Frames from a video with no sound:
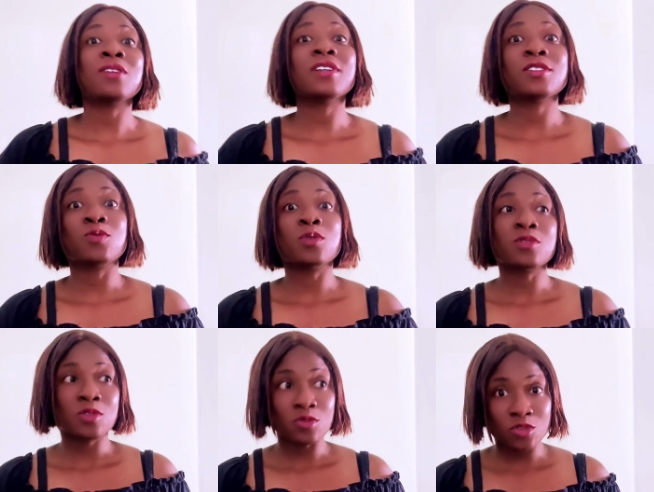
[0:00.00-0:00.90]
na
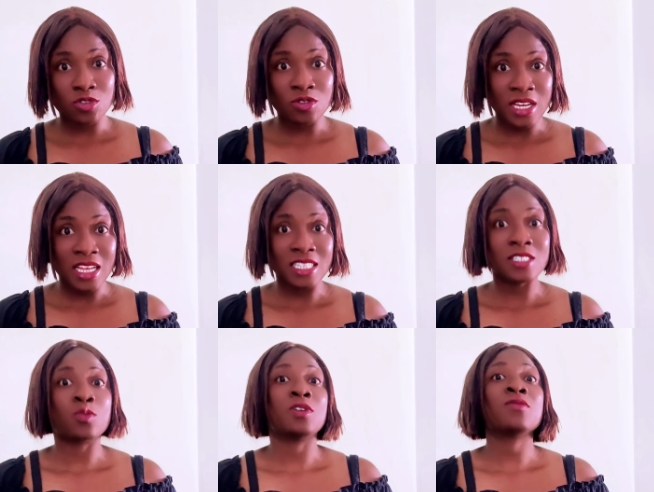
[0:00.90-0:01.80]
Pepe. It's not
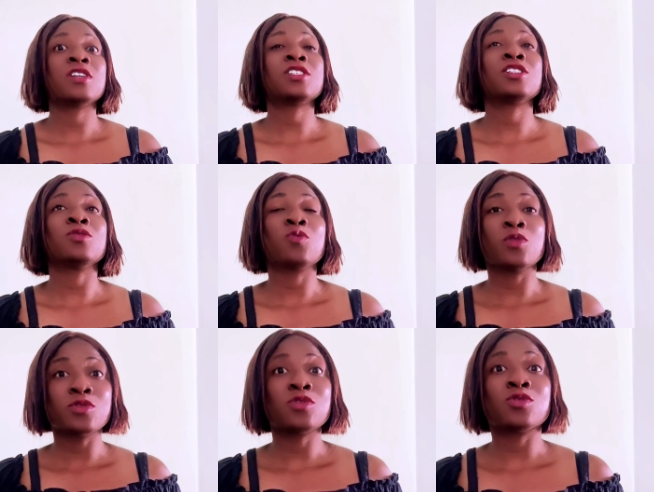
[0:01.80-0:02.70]
possible. So the same
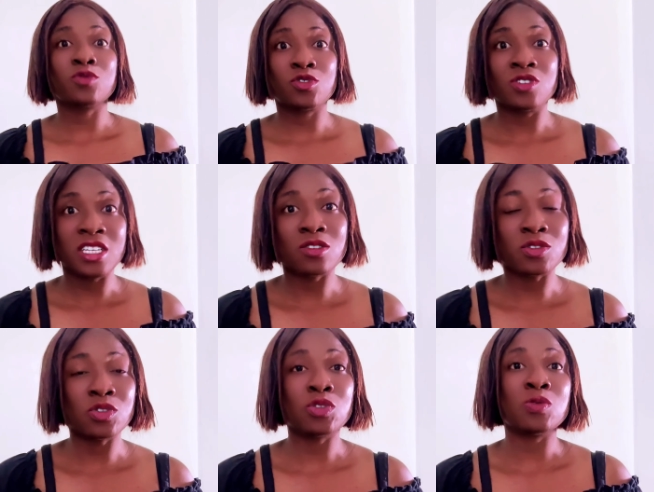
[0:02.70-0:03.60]
thing with Sophia.
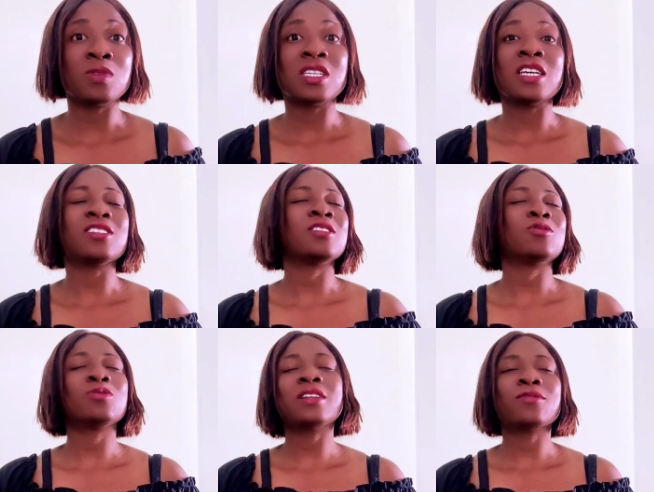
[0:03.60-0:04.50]
They, you know, they're
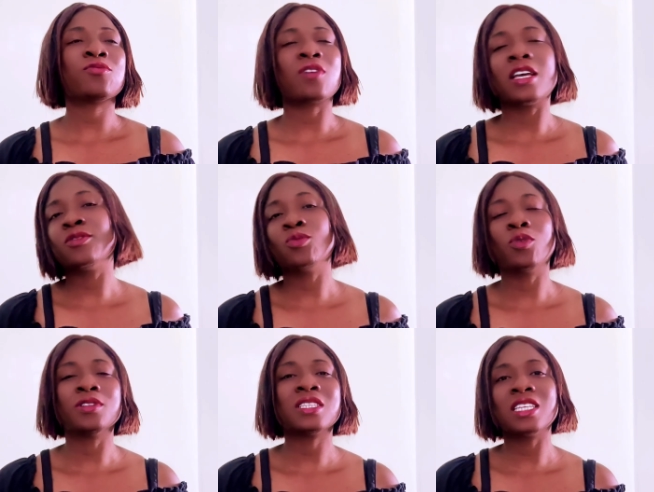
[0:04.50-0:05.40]
used to all these
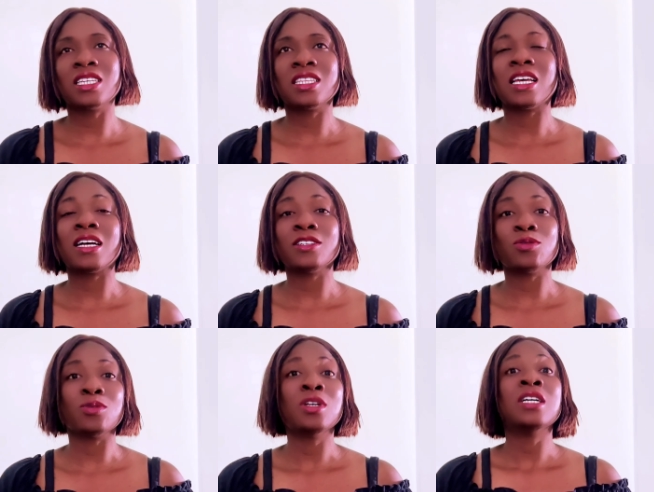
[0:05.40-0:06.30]
um, big, big
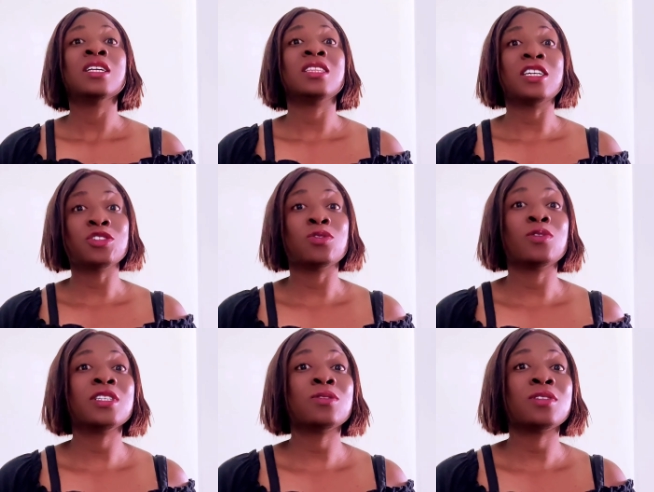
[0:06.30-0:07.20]
men. Anyway,
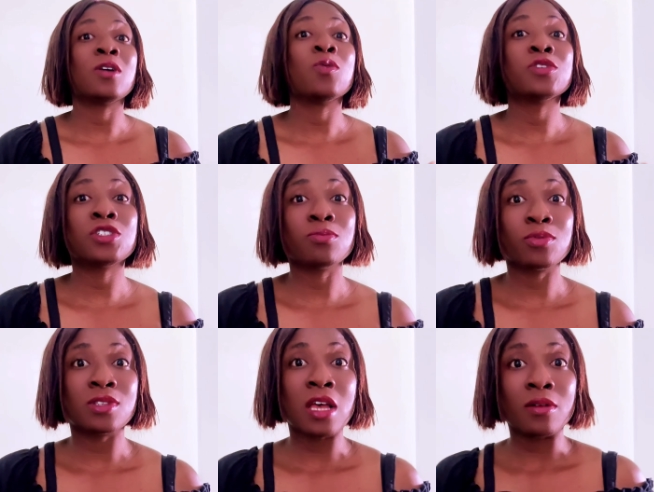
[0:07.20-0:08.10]
it's like I said earlier, it's
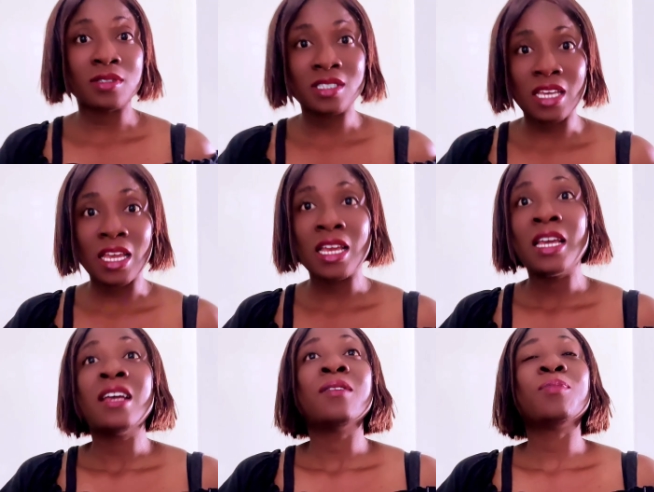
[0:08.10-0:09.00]
always good to set your
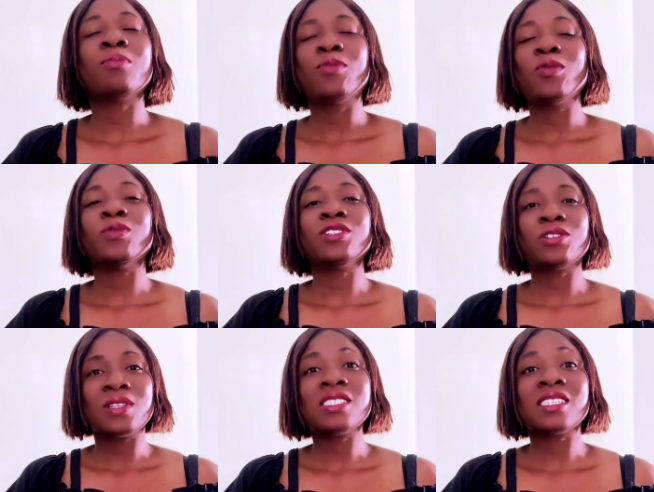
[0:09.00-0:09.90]
standards,
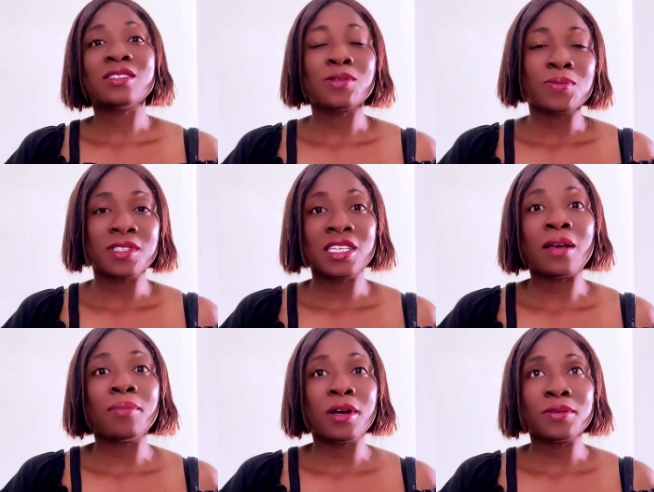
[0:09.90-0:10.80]
you know,
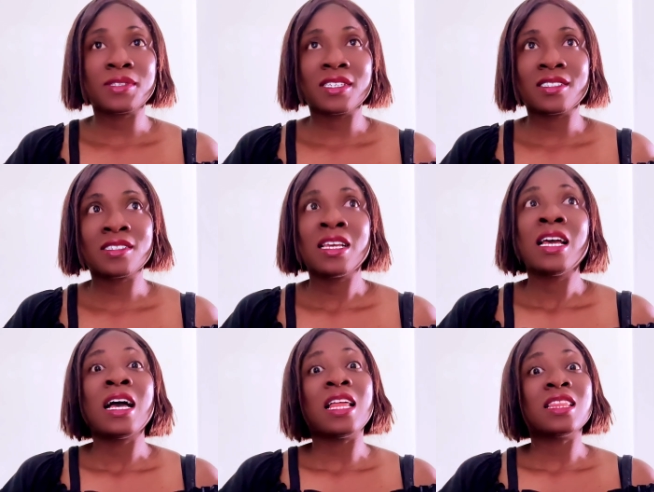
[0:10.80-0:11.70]
high so that
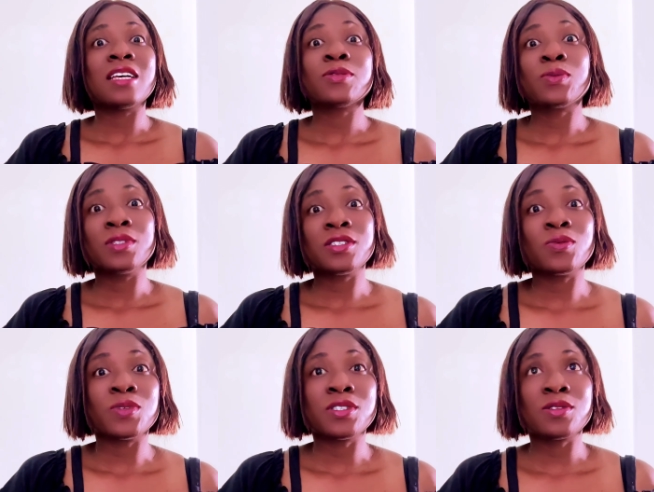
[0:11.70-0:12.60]
you
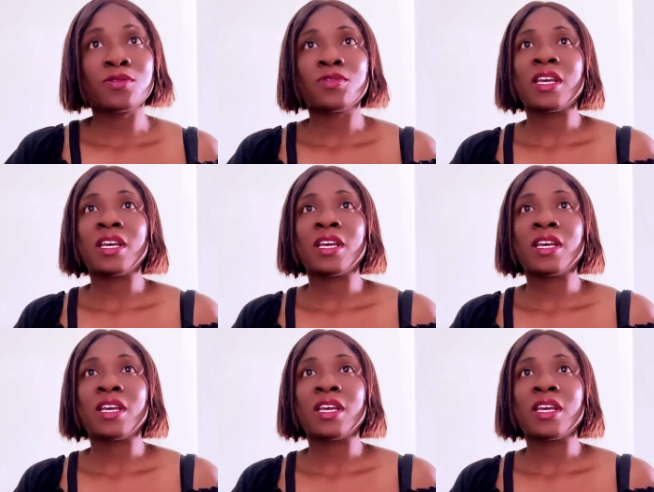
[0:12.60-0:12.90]
know what you